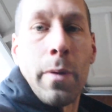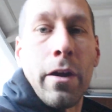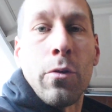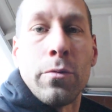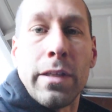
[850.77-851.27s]

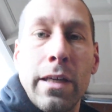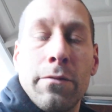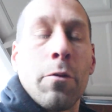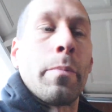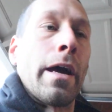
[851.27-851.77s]
my old
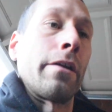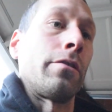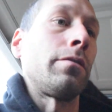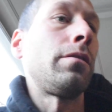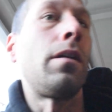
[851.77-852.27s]
Evo
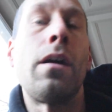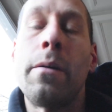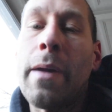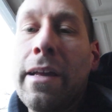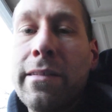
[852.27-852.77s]
panel
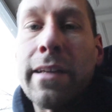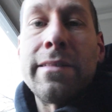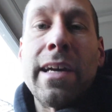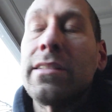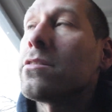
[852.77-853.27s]
as a
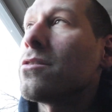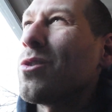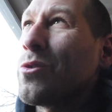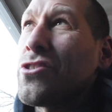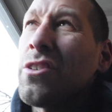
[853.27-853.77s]
tester,
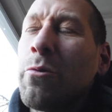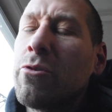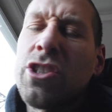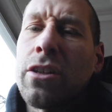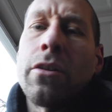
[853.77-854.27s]
or just go to a
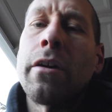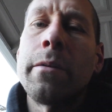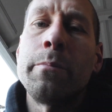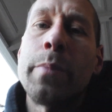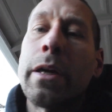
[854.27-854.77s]
junkyard
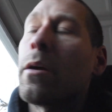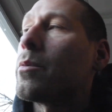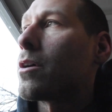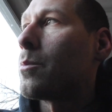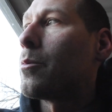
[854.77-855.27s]
and pick up
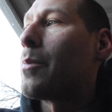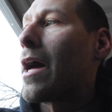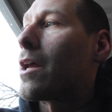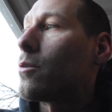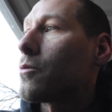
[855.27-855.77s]
a couple
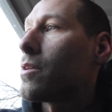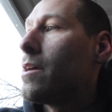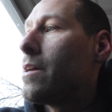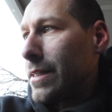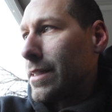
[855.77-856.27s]
panels.
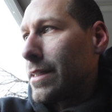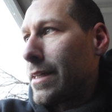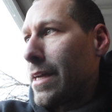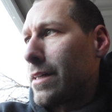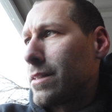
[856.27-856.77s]

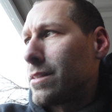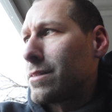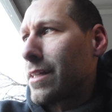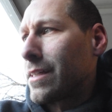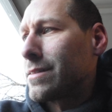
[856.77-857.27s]
Yeah,
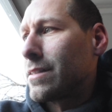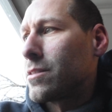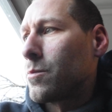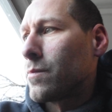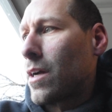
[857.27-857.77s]
like I said,
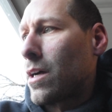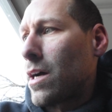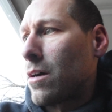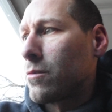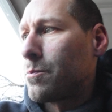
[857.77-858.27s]

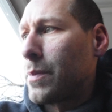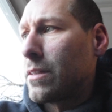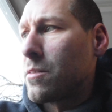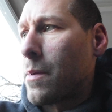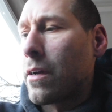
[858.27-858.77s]
I'll pick
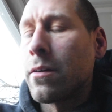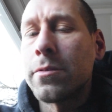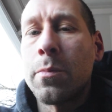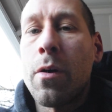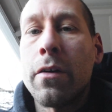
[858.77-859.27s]
this back up
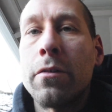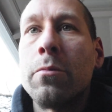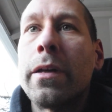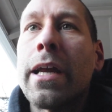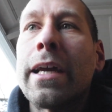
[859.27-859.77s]
tomorrow
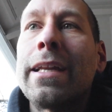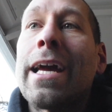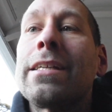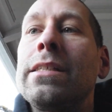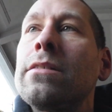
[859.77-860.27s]
when I can
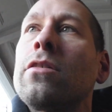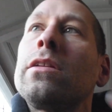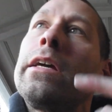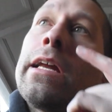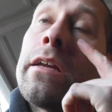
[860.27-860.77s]
actually start
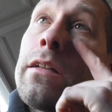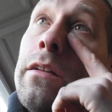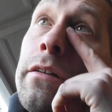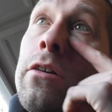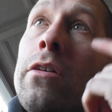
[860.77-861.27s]
laying down a
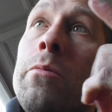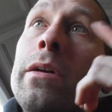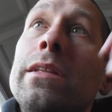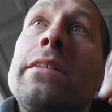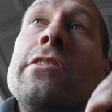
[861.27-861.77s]
clear coat. I
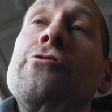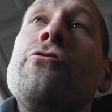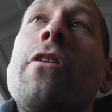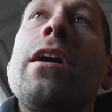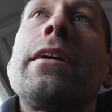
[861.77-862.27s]
want to let this
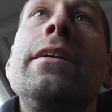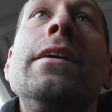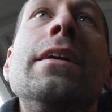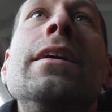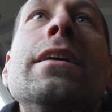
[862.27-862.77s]
dry
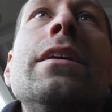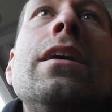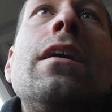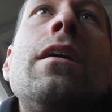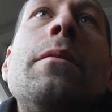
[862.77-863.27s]

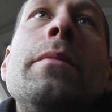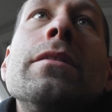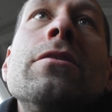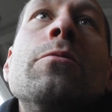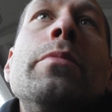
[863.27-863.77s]
a
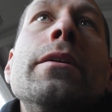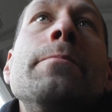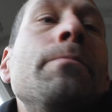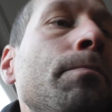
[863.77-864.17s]
little bit.